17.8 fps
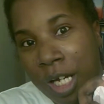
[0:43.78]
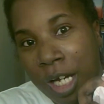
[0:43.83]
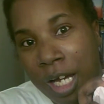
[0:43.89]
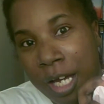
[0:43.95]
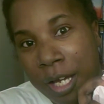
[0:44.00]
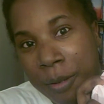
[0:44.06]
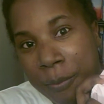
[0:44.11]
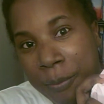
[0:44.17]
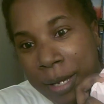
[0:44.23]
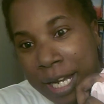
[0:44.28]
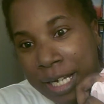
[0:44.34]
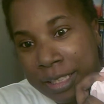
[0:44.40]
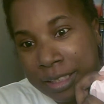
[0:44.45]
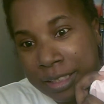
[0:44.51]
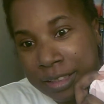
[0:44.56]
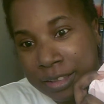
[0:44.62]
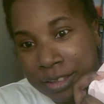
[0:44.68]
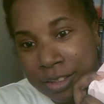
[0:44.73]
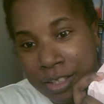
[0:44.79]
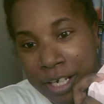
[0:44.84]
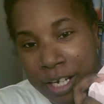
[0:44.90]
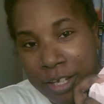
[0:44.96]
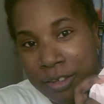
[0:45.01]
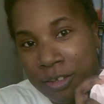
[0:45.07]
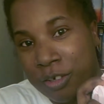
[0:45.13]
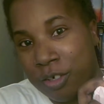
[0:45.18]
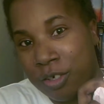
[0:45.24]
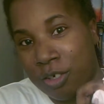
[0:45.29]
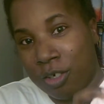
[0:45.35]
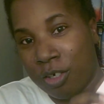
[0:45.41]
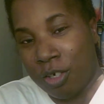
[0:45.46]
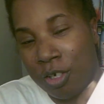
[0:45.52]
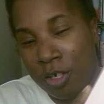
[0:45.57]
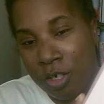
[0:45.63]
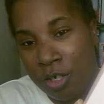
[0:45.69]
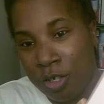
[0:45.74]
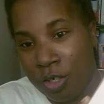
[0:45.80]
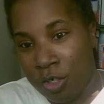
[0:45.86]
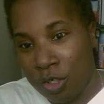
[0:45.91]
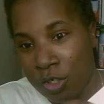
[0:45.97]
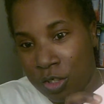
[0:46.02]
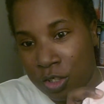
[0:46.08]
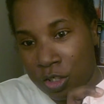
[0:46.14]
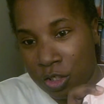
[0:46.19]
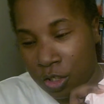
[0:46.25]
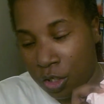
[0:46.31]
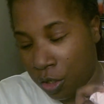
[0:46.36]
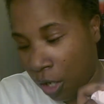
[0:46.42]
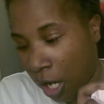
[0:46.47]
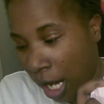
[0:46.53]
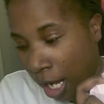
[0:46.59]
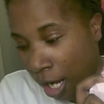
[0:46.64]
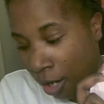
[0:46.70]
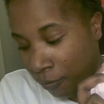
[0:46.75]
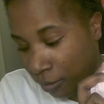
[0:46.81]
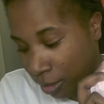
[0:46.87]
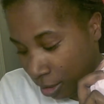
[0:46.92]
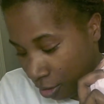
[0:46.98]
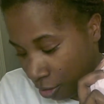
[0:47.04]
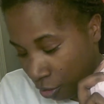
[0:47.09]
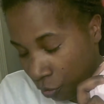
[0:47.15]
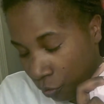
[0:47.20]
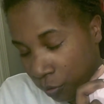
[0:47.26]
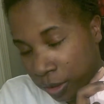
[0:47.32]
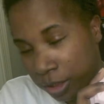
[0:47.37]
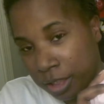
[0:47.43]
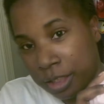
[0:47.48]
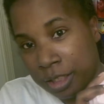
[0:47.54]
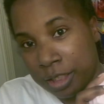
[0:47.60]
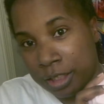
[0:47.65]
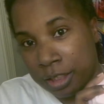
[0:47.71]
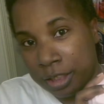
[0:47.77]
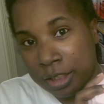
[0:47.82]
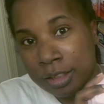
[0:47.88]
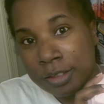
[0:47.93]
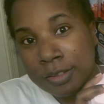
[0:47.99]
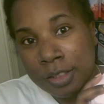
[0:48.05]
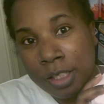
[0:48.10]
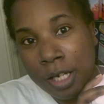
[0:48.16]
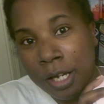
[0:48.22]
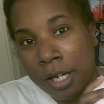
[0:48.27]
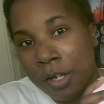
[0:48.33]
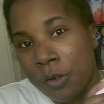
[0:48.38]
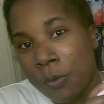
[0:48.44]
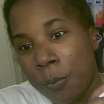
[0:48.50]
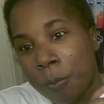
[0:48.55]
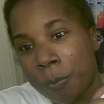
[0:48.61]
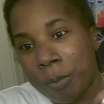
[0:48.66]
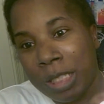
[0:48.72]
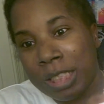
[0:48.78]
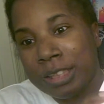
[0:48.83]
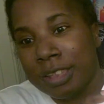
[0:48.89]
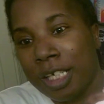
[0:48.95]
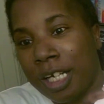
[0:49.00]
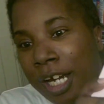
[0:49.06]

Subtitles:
unpack this together. So I already know what it is, but